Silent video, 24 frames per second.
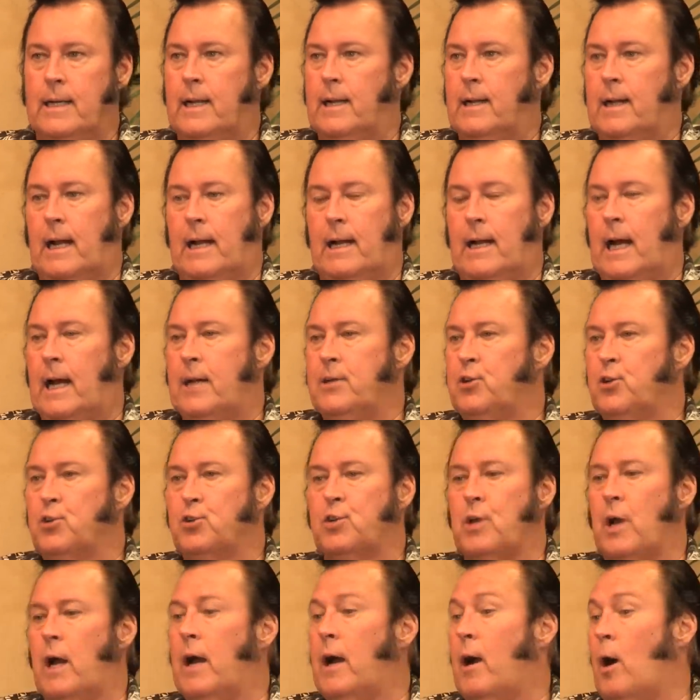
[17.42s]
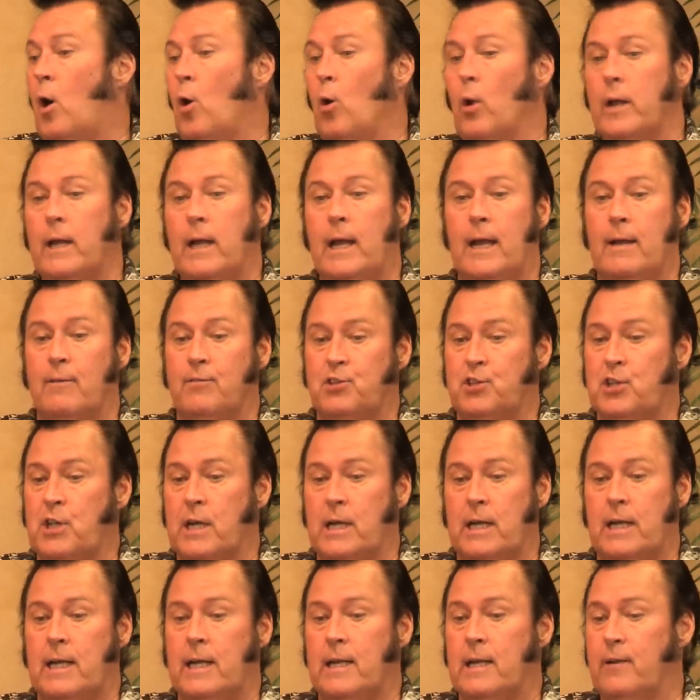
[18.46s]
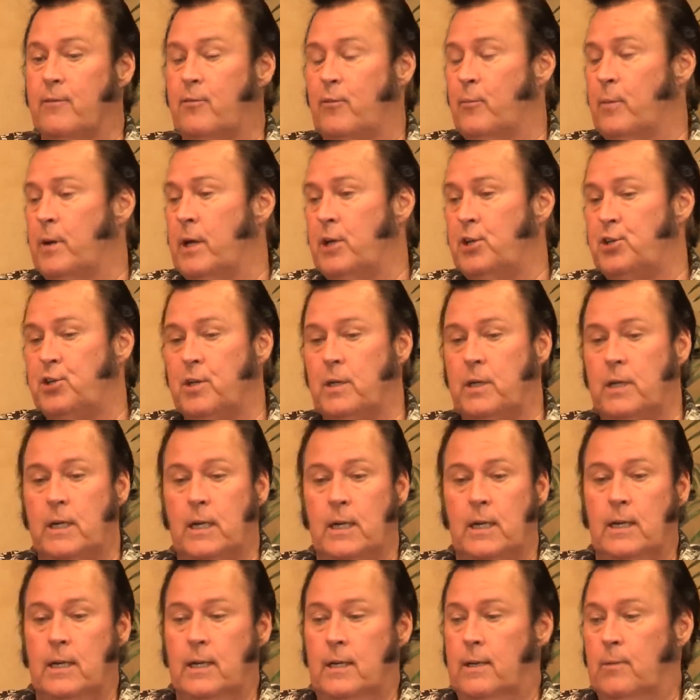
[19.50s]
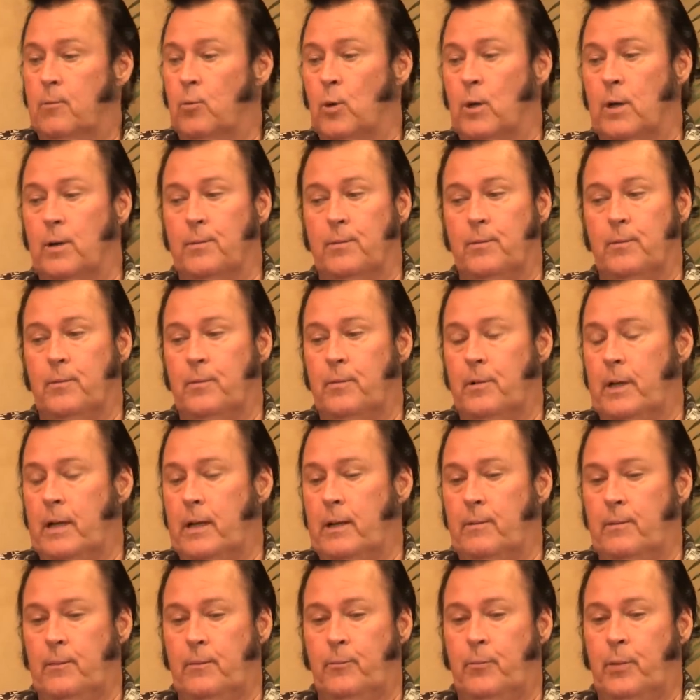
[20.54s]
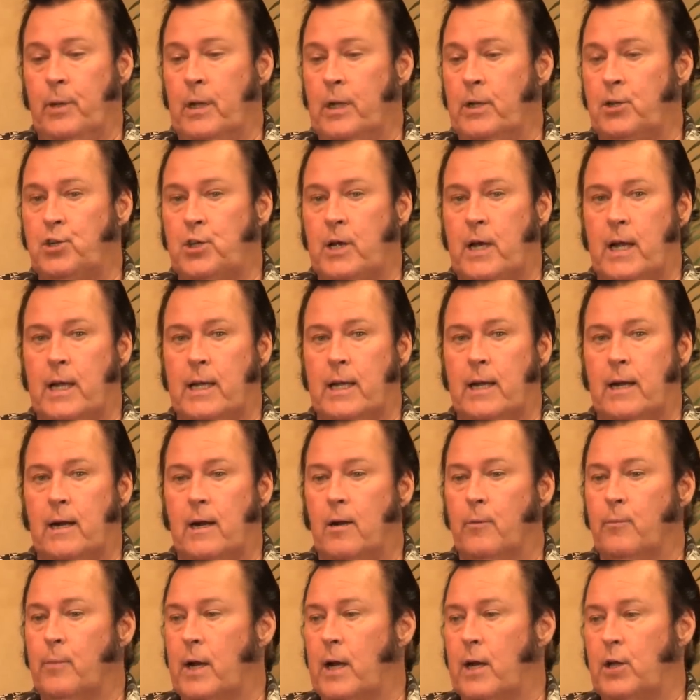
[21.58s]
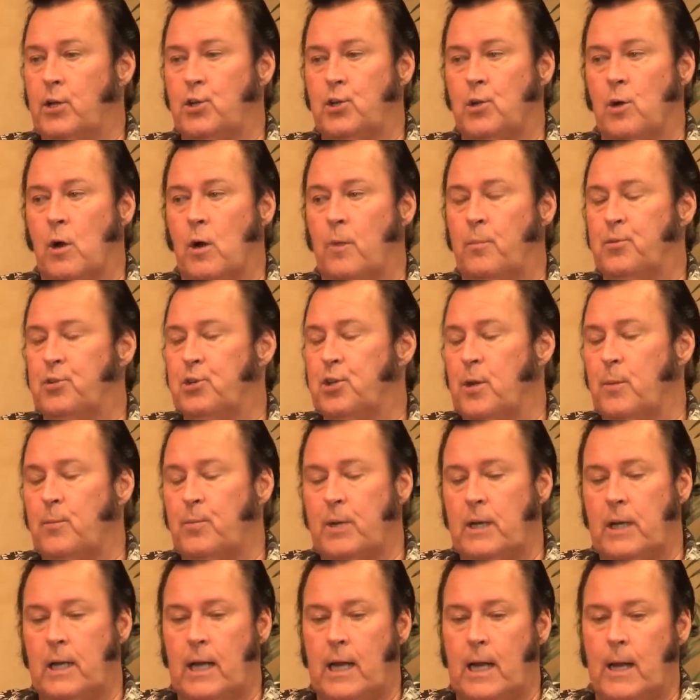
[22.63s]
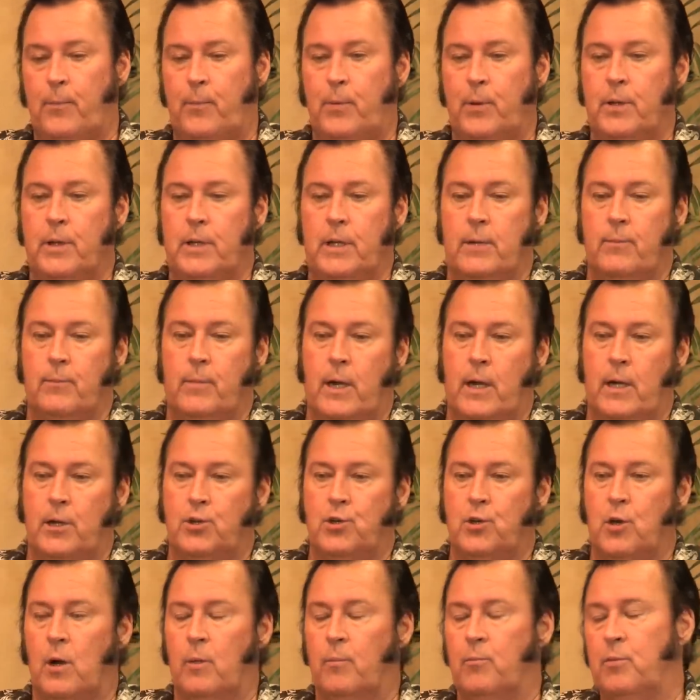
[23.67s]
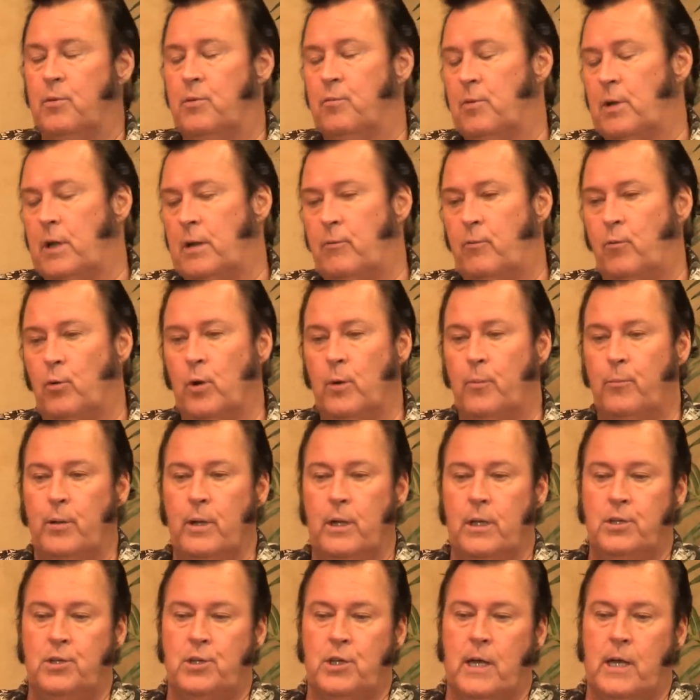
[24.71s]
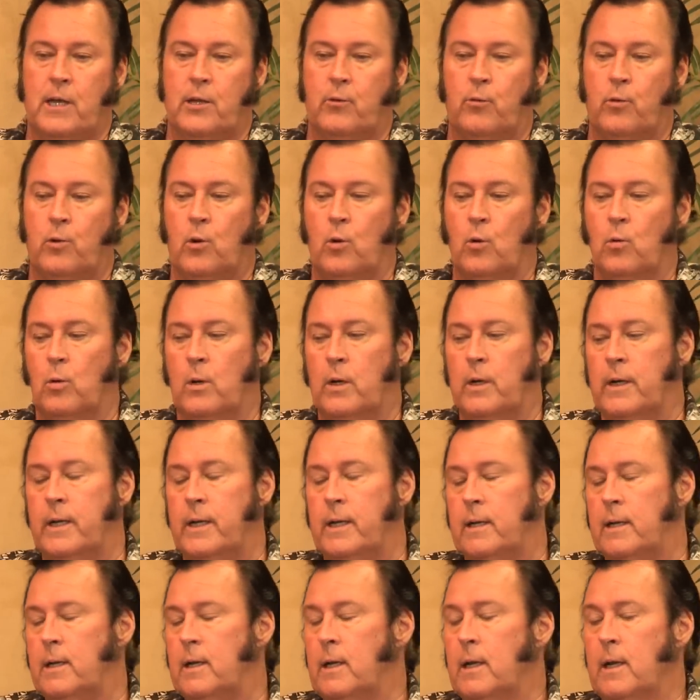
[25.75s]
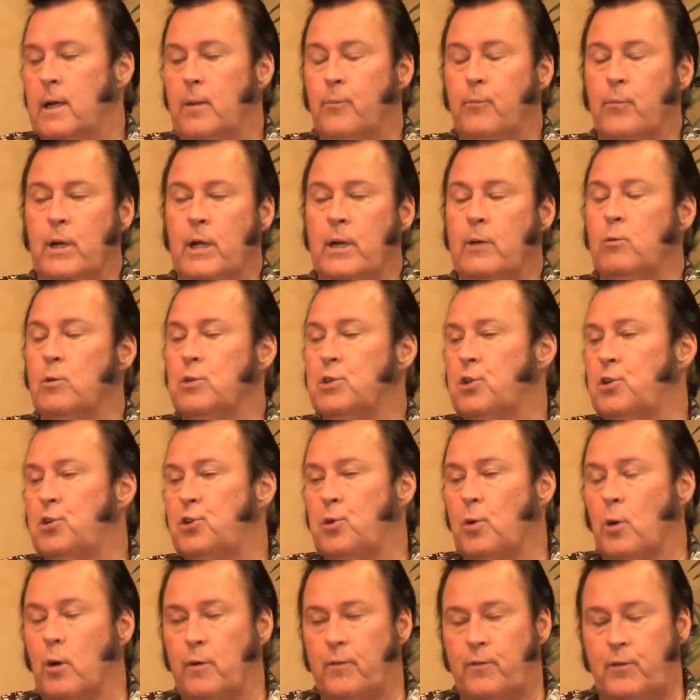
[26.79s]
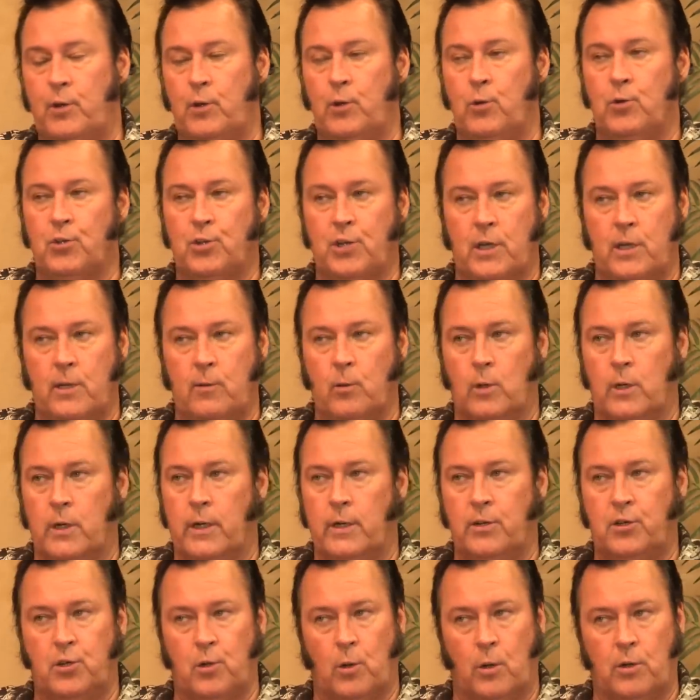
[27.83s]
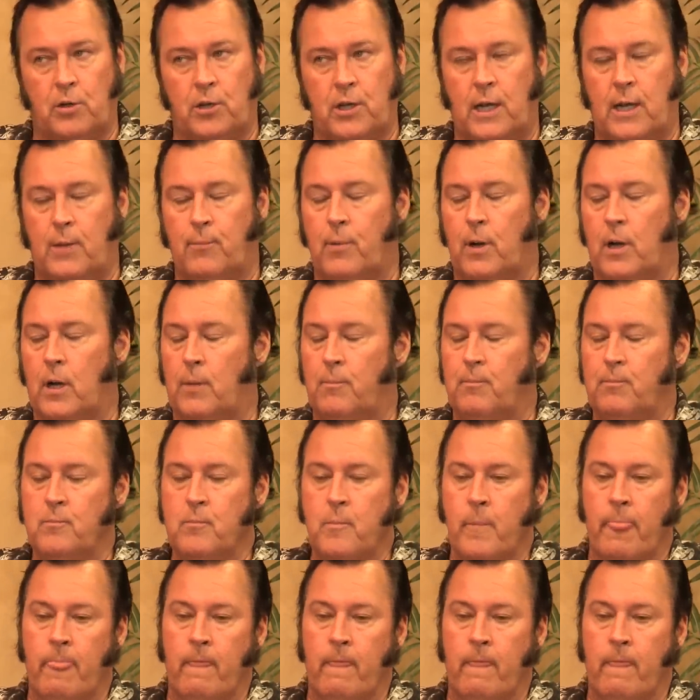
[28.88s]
'Cause I only have secondhand information where Billy Jack and Iron Mike Sharpe, something happened, and Mike Sharpe had rubbed Billy Jack the wrong way, and Billy was a short fuse anyway, short time bomb,